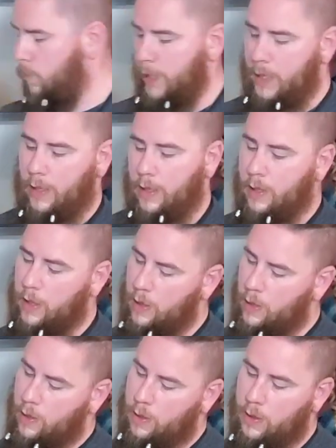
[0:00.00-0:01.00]
with
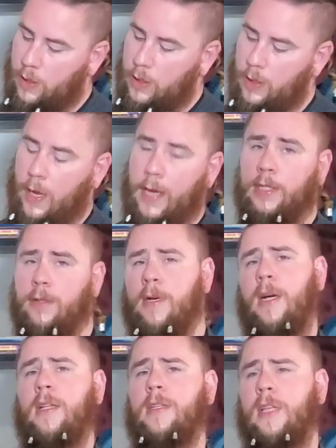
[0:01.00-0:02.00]
the
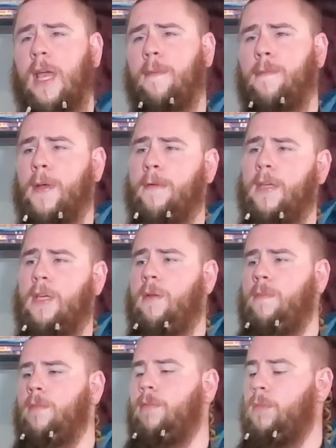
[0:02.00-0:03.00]
SOL Escape Bivy
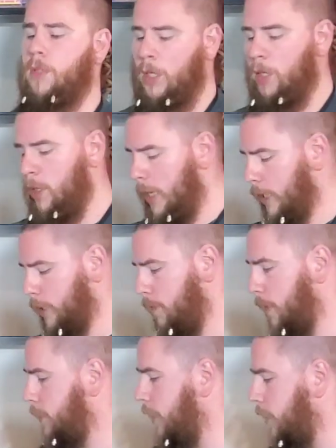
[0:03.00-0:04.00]

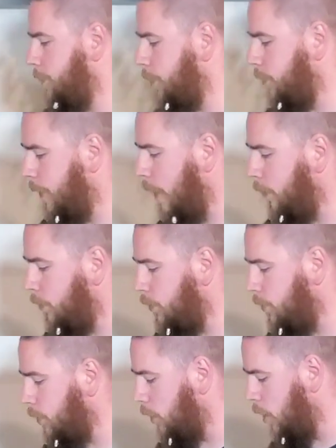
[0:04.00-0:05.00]
SOL stands for Survive
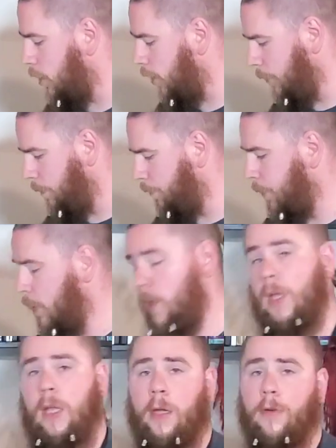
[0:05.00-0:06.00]
Outdoors Longer,
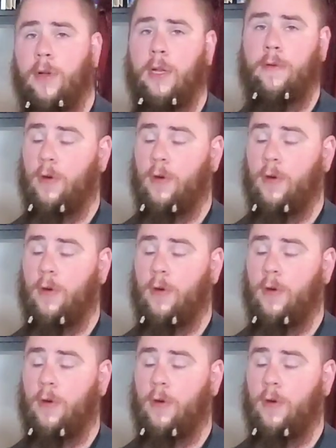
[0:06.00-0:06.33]
in green, of